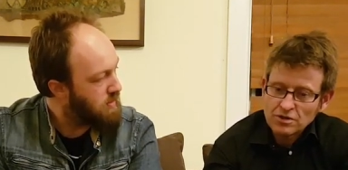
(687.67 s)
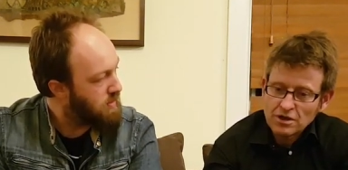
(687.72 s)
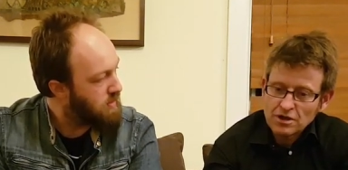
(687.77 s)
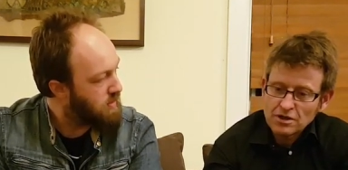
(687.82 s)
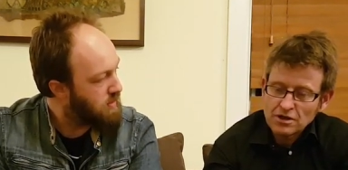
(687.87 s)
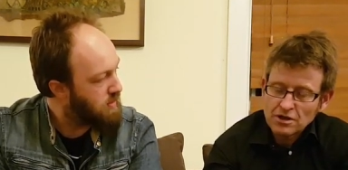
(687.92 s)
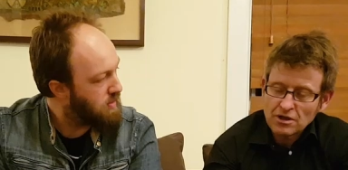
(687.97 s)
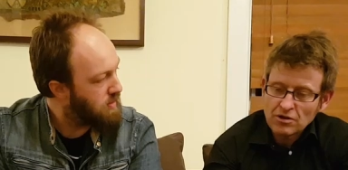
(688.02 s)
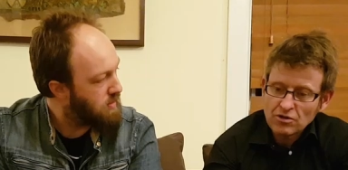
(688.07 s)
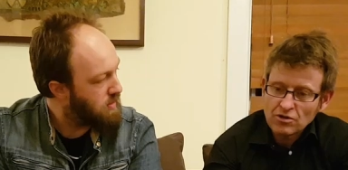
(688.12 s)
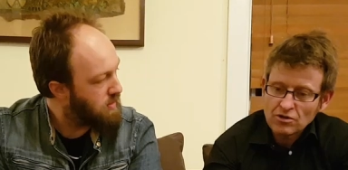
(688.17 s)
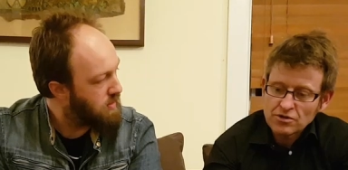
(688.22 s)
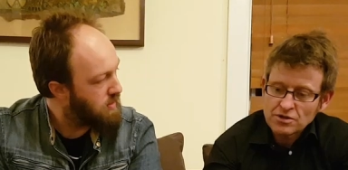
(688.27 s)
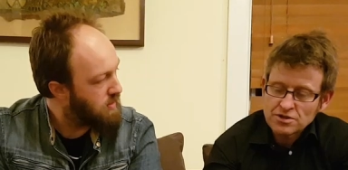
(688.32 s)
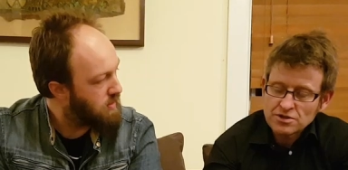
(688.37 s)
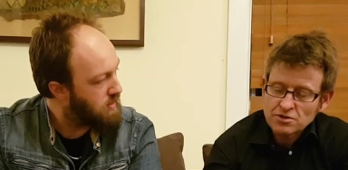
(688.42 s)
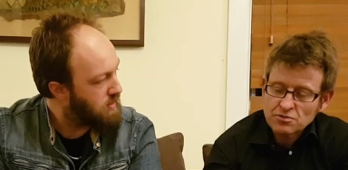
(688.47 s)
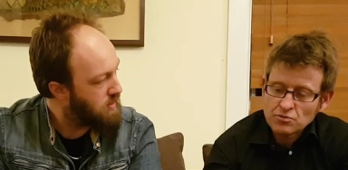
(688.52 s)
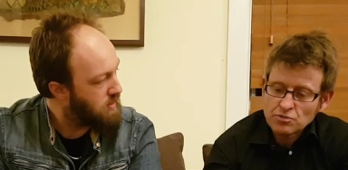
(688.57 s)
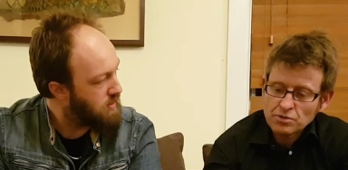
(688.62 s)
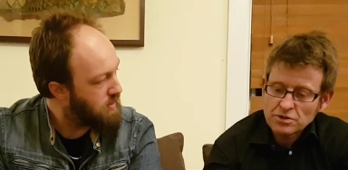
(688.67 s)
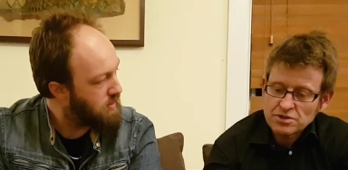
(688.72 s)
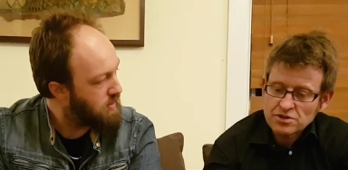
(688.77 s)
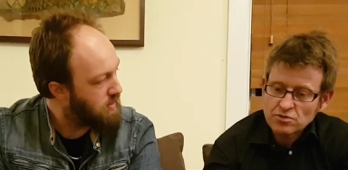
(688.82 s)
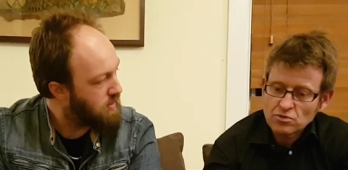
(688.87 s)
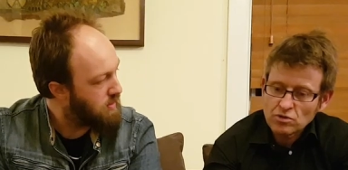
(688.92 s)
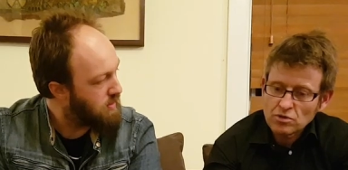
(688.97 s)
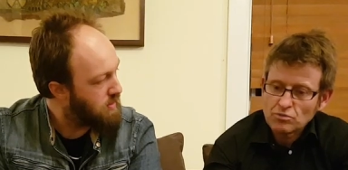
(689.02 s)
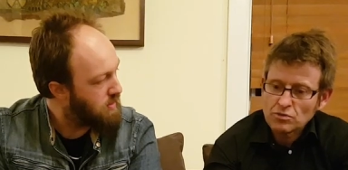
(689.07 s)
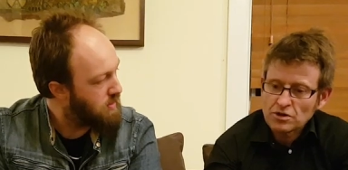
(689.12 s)
Speaker 1: in a lot of these pieces of
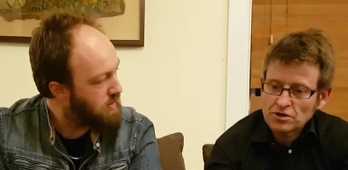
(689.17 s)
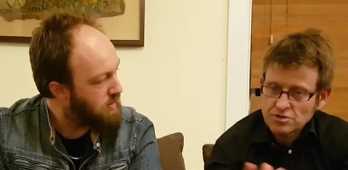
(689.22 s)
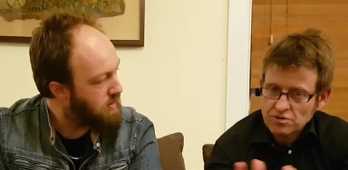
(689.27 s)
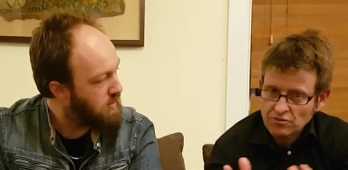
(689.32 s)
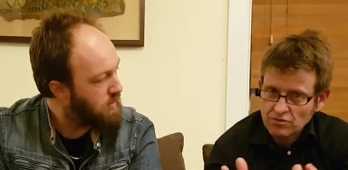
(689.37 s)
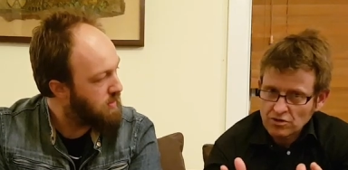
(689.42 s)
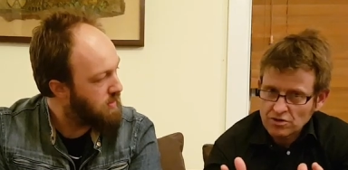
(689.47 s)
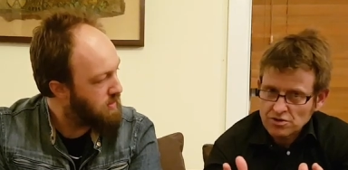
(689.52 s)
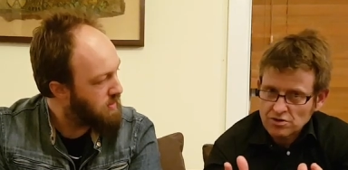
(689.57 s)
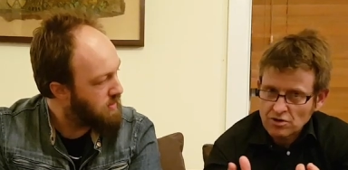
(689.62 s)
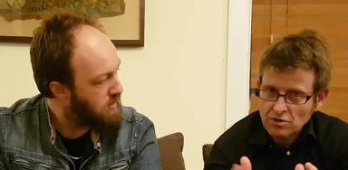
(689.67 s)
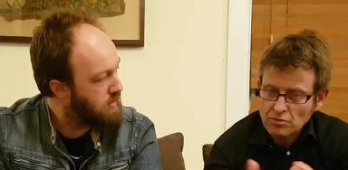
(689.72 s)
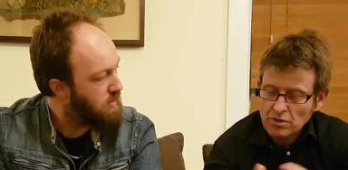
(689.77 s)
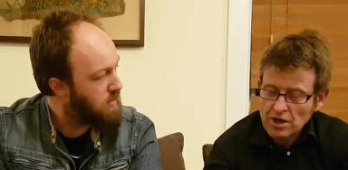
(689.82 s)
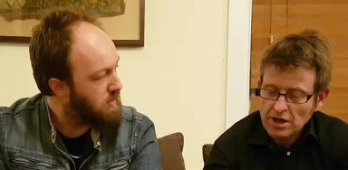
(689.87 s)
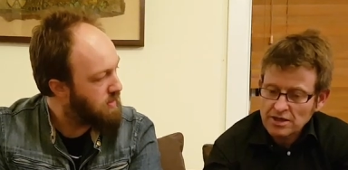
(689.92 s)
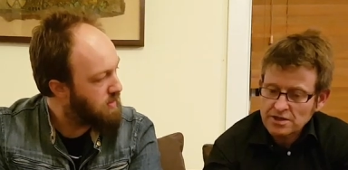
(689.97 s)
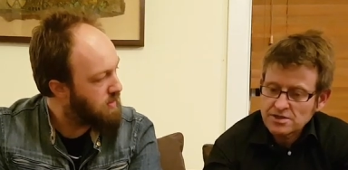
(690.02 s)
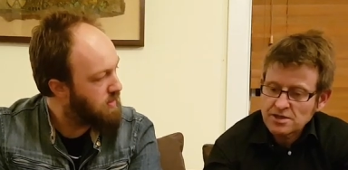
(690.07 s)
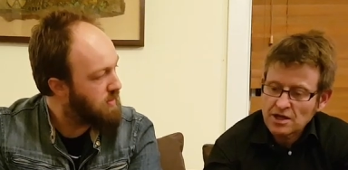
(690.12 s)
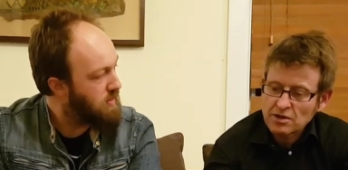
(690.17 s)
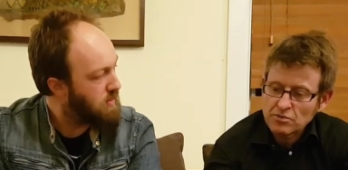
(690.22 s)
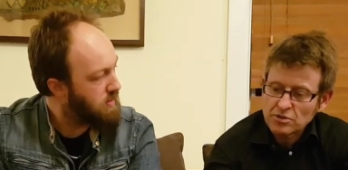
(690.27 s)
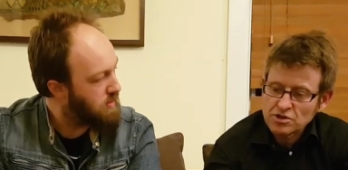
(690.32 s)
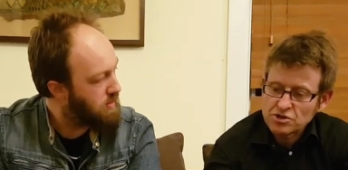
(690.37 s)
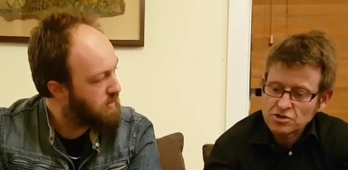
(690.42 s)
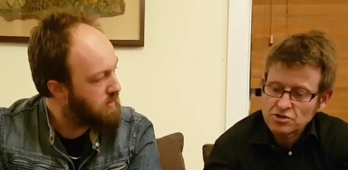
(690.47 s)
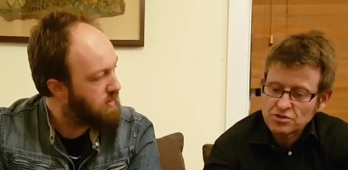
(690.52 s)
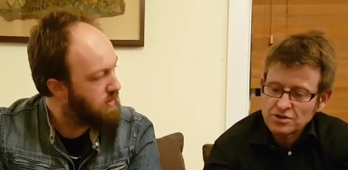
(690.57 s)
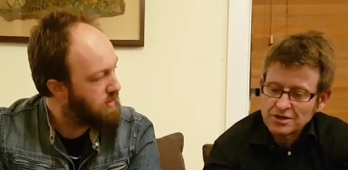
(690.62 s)
equipment, because I've got a Zymatic, same
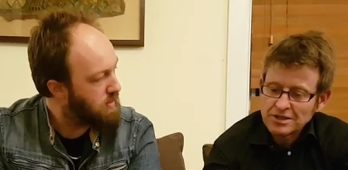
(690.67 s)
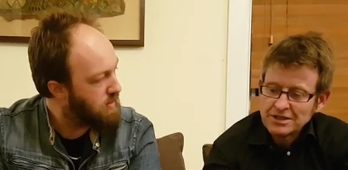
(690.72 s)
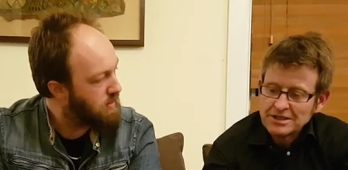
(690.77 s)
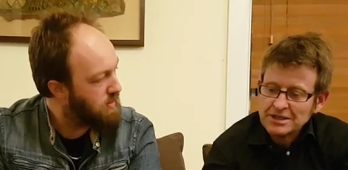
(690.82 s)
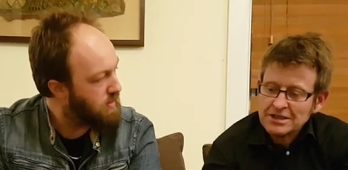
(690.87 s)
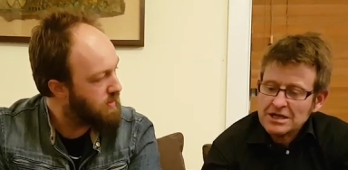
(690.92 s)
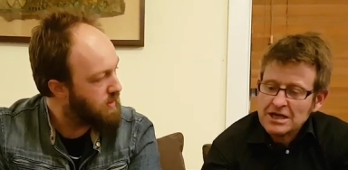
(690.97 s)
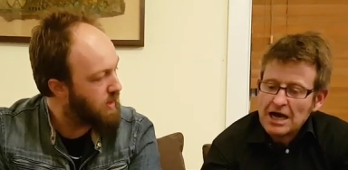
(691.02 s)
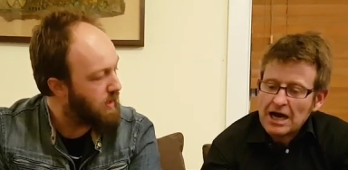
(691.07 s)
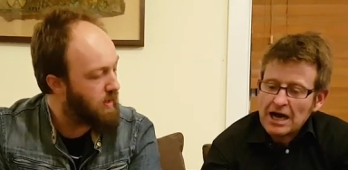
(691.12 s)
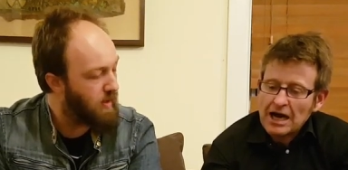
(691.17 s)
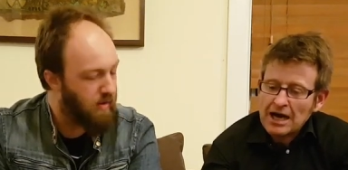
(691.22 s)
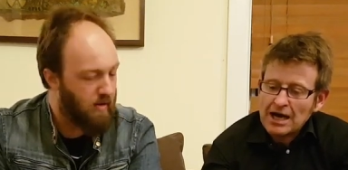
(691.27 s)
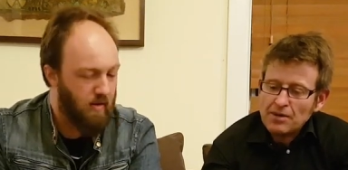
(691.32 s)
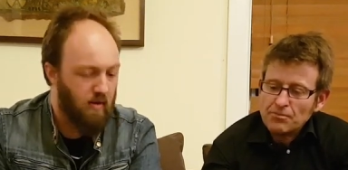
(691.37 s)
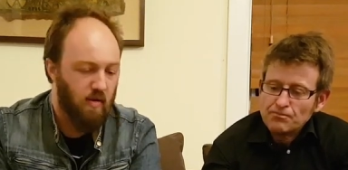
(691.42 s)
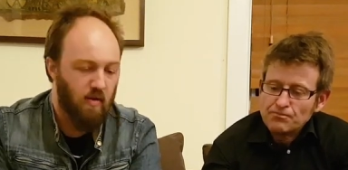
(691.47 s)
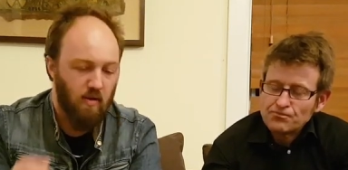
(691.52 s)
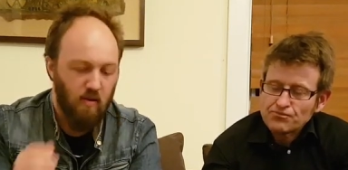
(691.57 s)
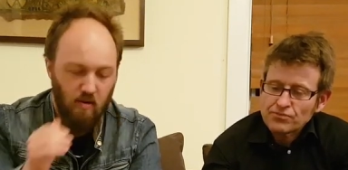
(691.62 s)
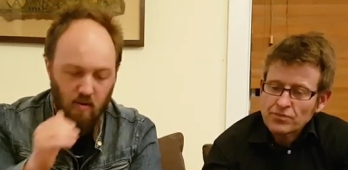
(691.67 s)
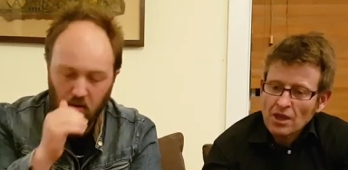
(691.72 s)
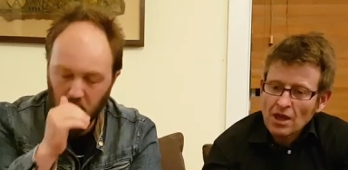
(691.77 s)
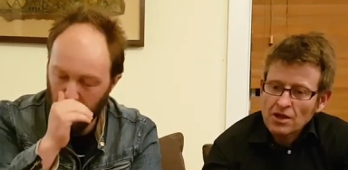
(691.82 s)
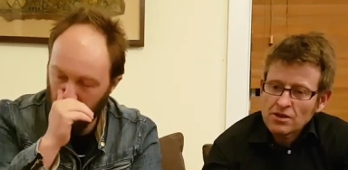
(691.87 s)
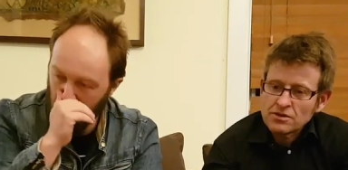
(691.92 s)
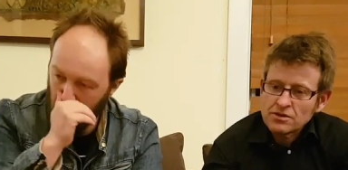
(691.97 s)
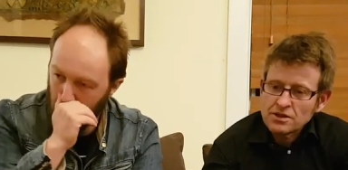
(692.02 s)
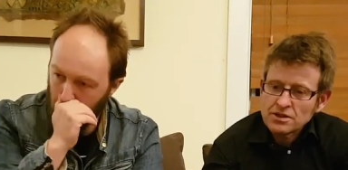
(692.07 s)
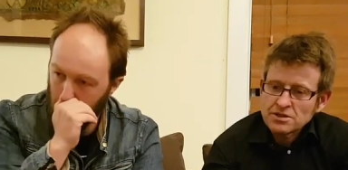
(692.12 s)
issue. Yeah.
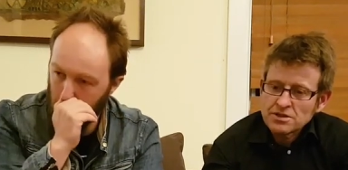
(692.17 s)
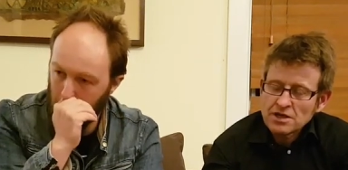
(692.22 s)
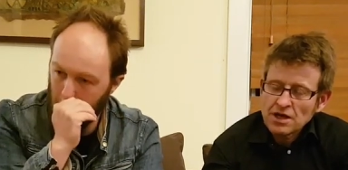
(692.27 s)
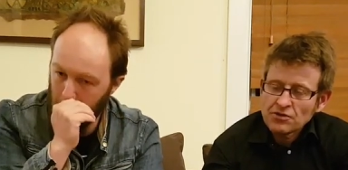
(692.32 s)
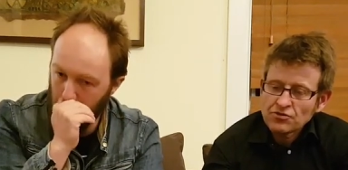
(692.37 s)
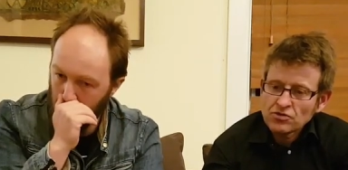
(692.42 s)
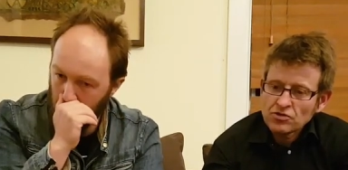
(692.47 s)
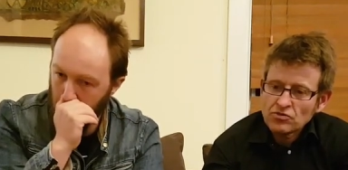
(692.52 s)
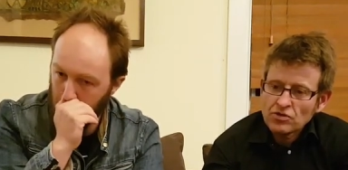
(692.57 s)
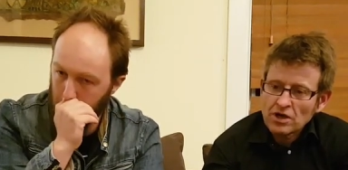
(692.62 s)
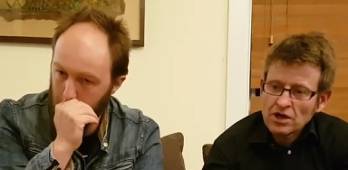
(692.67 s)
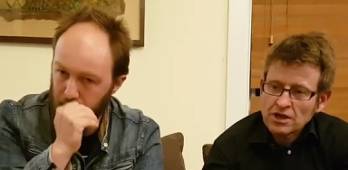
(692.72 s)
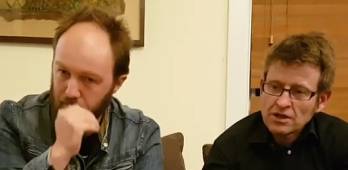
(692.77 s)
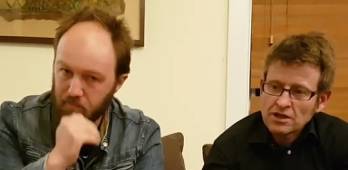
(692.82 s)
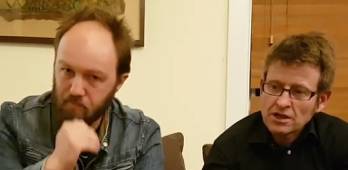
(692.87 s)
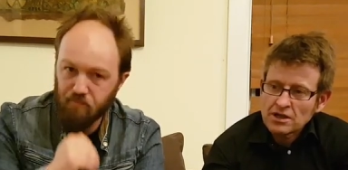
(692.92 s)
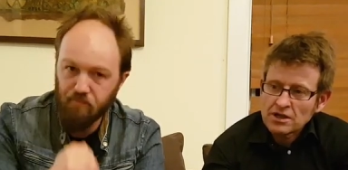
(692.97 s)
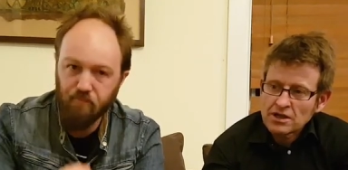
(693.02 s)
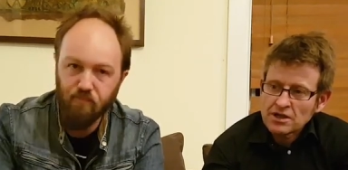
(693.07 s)
There's nothing really that